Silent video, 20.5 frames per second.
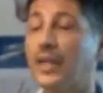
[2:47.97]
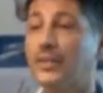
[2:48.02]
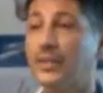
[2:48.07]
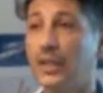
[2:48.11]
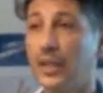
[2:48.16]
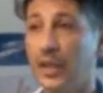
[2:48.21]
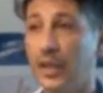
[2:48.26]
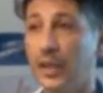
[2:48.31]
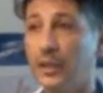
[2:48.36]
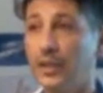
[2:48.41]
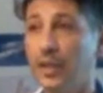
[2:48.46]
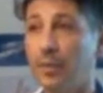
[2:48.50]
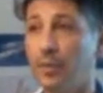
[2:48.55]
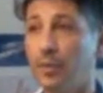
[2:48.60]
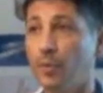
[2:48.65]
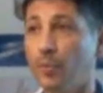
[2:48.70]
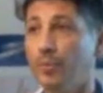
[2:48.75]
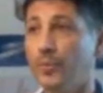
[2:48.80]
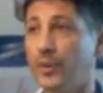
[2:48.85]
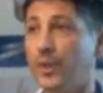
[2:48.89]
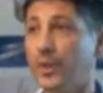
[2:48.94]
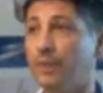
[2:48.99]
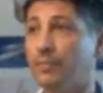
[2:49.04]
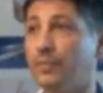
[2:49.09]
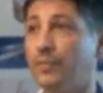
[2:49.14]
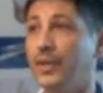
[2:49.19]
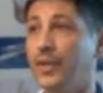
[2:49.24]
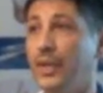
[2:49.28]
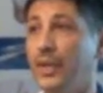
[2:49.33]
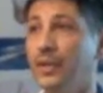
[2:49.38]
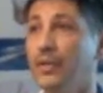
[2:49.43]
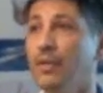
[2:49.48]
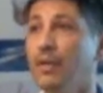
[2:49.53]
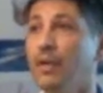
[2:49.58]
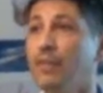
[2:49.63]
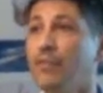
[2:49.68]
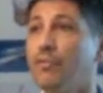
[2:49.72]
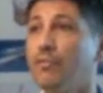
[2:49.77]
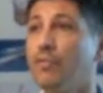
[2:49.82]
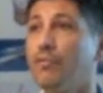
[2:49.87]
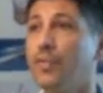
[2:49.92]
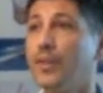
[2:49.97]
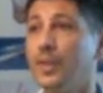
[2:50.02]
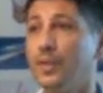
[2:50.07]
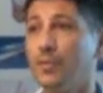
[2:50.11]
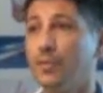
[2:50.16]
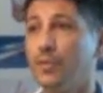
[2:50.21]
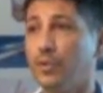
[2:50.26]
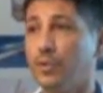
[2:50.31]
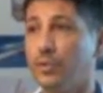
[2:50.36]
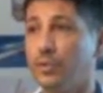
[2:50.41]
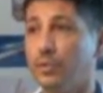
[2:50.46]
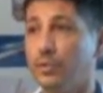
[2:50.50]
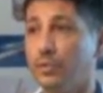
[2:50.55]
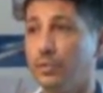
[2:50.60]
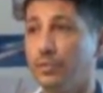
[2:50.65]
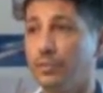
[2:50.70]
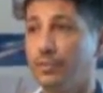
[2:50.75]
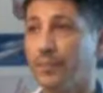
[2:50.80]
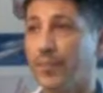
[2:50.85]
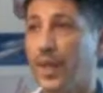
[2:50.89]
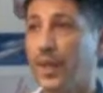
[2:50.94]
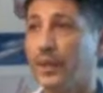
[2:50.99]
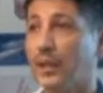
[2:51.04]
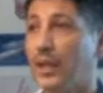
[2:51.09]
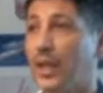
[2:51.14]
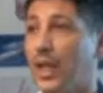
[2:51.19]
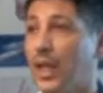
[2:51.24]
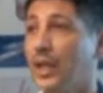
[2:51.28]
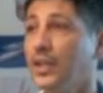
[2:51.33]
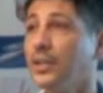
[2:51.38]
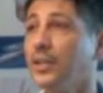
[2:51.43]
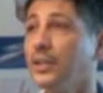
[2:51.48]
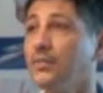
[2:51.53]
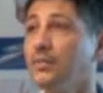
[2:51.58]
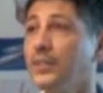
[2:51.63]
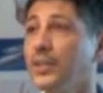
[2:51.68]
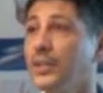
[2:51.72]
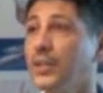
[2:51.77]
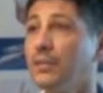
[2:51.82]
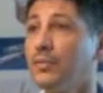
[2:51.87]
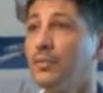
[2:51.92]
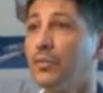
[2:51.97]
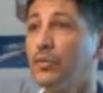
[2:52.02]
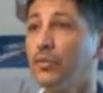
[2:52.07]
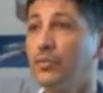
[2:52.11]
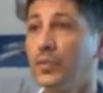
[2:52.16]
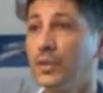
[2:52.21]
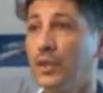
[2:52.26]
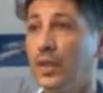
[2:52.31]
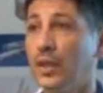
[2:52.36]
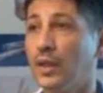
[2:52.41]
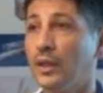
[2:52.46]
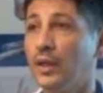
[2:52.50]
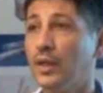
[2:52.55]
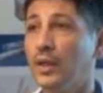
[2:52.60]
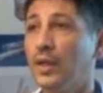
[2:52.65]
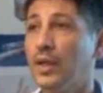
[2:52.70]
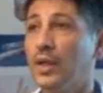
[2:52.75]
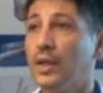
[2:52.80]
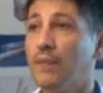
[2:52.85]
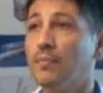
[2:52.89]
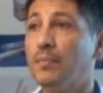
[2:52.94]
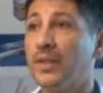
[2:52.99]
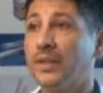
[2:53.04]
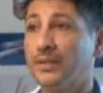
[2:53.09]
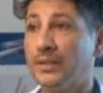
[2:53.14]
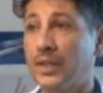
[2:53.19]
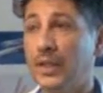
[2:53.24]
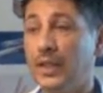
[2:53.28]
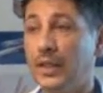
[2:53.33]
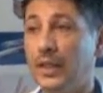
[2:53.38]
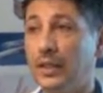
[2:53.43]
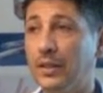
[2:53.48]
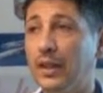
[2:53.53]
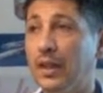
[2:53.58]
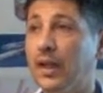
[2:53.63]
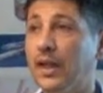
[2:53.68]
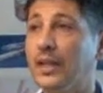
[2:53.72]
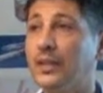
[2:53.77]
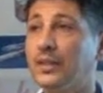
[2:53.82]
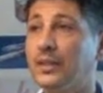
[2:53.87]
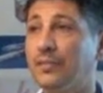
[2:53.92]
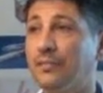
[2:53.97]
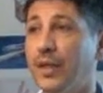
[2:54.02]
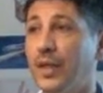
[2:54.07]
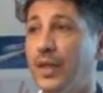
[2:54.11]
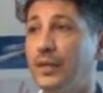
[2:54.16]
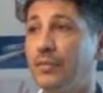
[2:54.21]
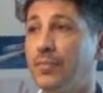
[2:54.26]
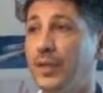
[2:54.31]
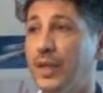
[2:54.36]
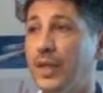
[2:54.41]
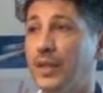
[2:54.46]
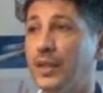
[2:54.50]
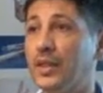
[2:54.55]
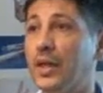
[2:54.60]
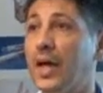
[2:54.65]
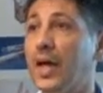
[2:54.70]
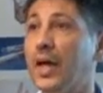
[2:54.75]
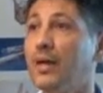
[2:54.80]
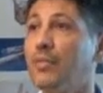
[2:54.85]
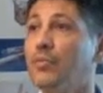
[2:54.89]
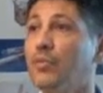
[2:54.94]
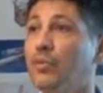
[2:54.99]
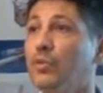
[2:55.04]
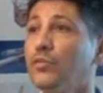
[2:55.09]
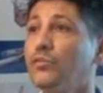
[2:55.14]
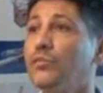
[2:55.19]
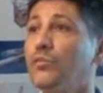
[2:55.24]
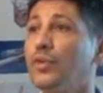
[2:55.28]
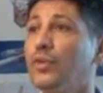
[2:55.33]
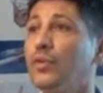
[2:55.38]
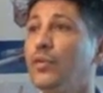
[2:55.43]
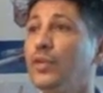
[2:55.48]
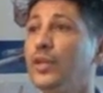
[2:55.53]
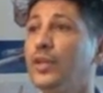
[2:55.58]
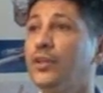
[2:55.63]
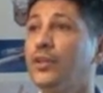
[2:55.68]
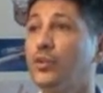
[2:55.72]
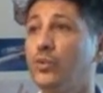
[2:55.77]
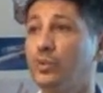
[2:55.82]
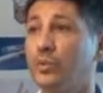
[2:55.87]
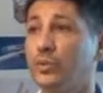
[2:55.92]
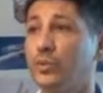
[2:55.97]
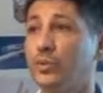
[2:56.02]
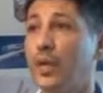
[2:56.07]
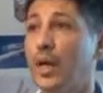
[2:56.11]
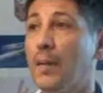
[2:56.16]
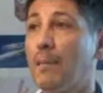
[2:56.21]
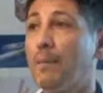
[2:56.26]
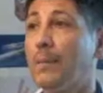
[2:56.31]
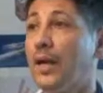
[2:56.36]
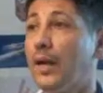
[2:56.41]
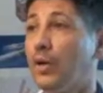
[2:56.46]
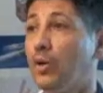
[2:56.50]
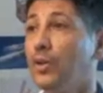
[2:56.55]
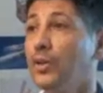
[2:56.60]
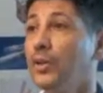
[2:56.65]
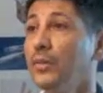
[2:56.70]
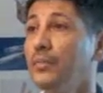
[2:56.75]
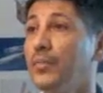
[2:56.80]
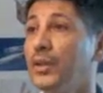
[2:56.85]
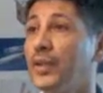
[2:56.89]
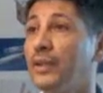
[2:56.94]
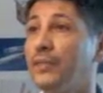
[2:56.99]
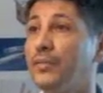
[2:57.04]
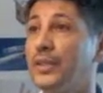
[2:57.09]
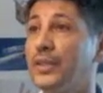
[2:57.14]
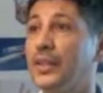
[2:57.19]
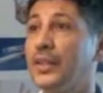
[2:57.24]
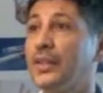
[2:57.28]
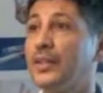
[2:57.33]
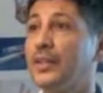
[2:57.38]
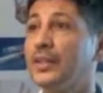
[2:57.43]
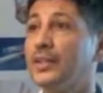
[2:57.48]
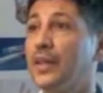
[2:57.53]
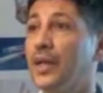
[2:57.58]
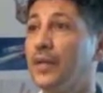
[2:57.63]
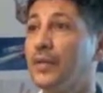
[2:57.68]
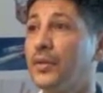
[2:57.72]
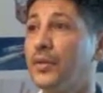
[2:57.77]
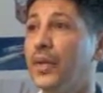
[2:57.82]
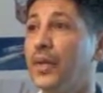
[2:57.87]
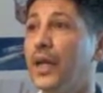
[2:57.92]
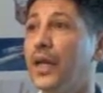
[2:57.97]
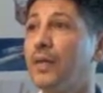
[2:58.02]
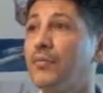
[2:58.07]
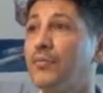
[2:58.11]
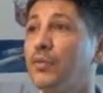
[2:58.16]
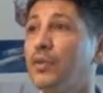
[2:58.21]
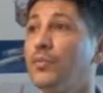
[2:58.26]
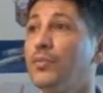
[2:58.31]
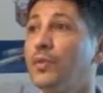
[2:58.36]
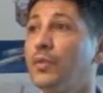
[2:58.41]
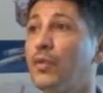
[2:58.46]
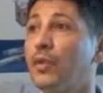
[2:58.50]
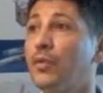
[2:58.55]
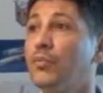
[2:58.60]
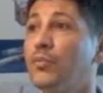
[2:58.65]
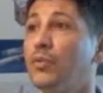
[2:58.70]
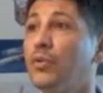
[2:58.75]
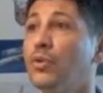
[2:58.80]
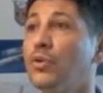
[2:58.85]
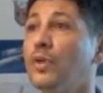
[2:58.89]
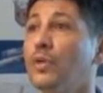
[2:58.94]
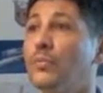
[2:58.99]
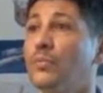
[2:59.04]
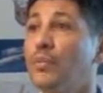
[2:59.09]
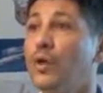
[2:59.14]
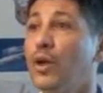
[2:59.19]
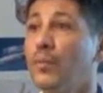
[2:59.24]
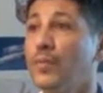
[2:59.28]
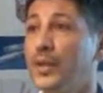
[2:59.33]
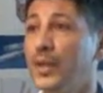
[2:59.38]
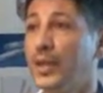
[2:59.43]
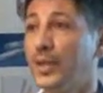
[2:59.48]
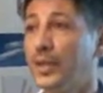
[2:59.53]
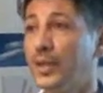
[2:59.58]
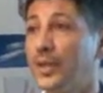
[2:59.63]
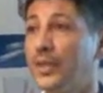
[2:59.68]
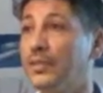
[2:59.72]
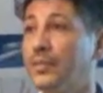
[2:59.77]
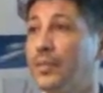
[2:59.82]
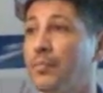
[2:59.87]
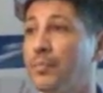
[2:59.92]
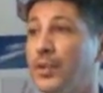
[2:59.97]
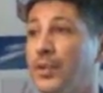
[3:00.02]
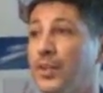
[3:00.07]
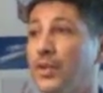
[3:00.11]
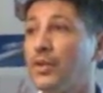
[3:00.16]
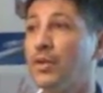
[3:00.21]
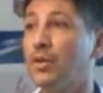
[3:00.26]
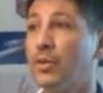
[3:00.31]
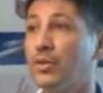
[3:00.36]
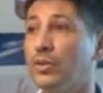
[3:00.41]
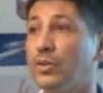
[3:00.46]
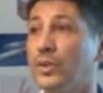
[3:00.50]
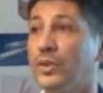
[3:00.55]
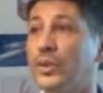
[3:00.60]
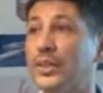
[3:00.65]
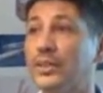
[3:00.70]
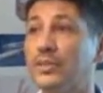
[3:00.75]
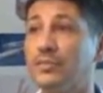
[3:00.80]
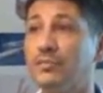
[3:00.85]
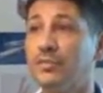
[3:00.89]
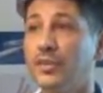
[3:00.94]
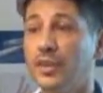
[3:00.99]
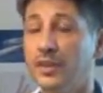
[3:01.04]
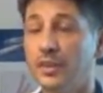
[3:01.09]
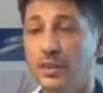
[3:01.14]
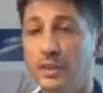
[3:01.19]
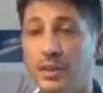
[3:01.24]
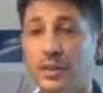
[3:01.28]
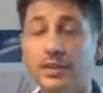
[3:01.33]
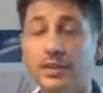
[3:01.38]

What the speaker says: Select the appropriate vein for venipuncture. The larger medium cubital, basilic, and cephalic vein are most frequently used, but others may be necessary and will become more prominent if the patient crosses his fist